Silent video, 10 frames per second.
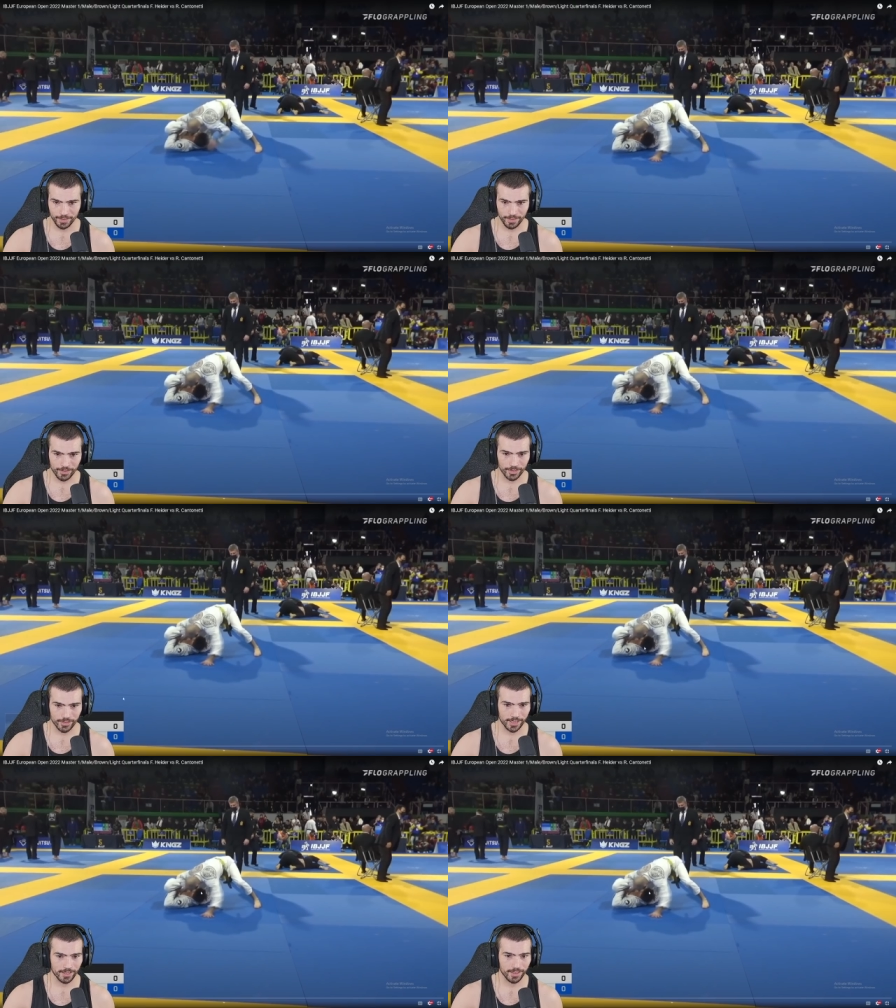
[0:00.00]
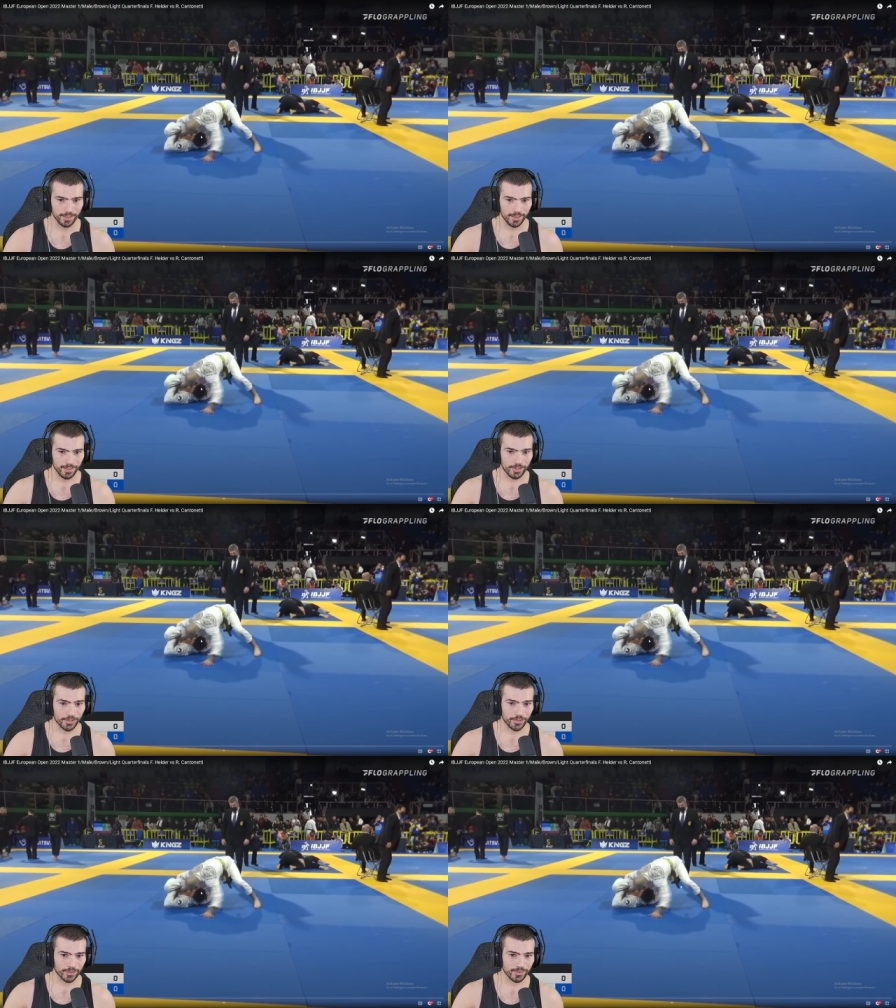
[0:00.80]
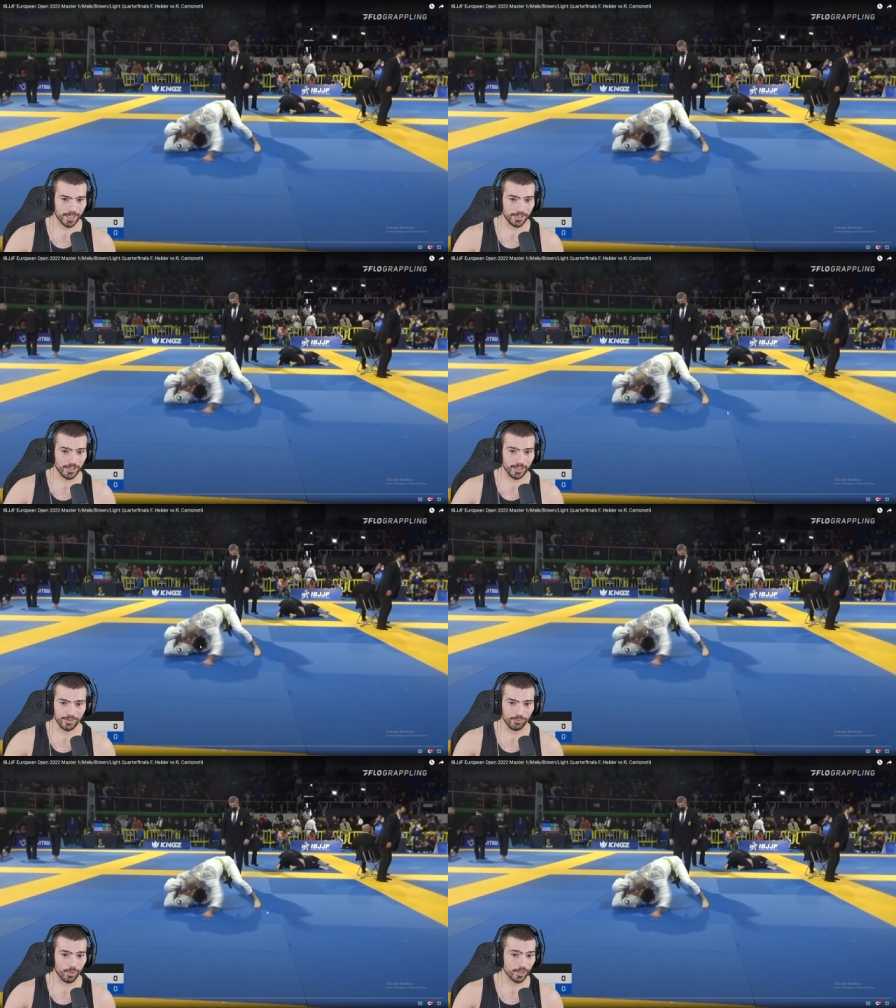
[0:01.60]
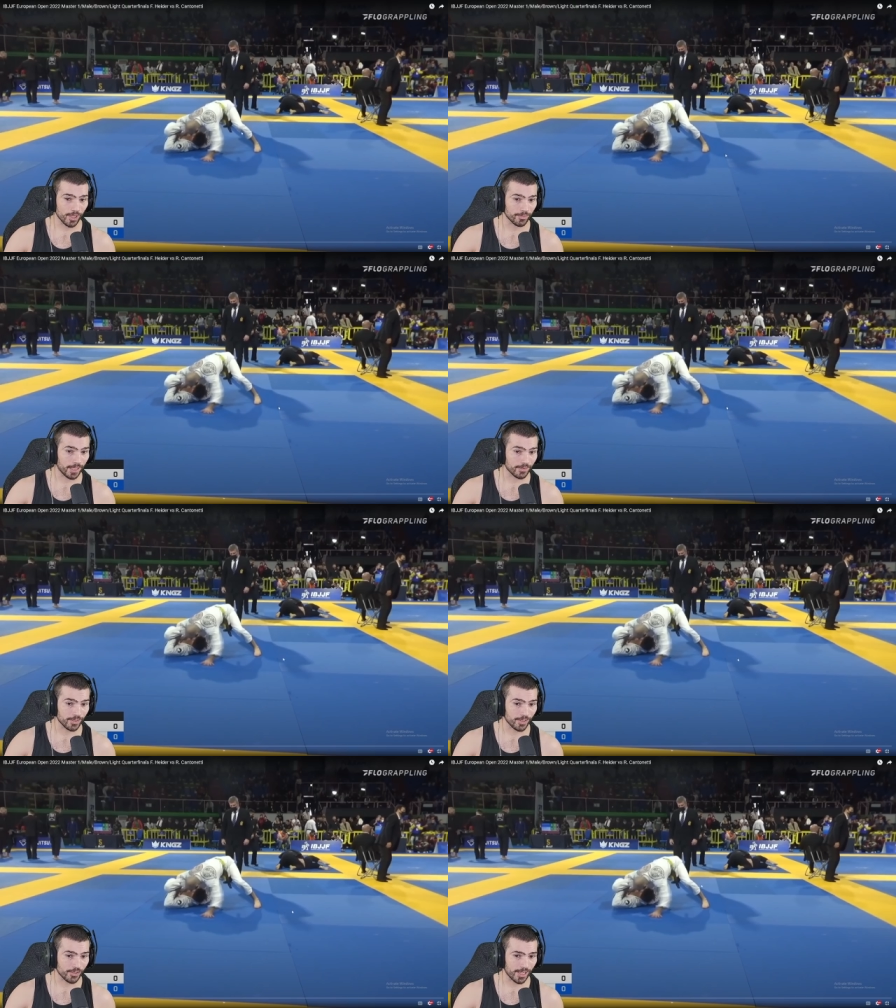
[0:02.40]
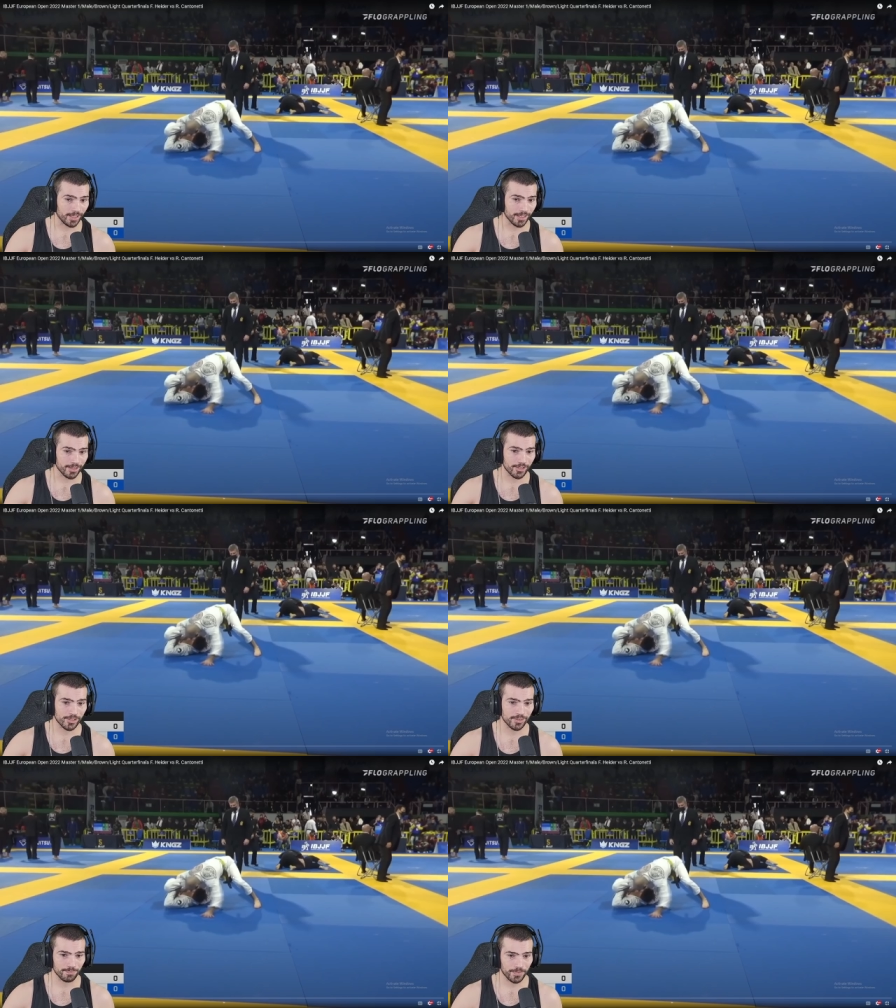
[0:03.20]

So it's like your idea of walking around to the side like this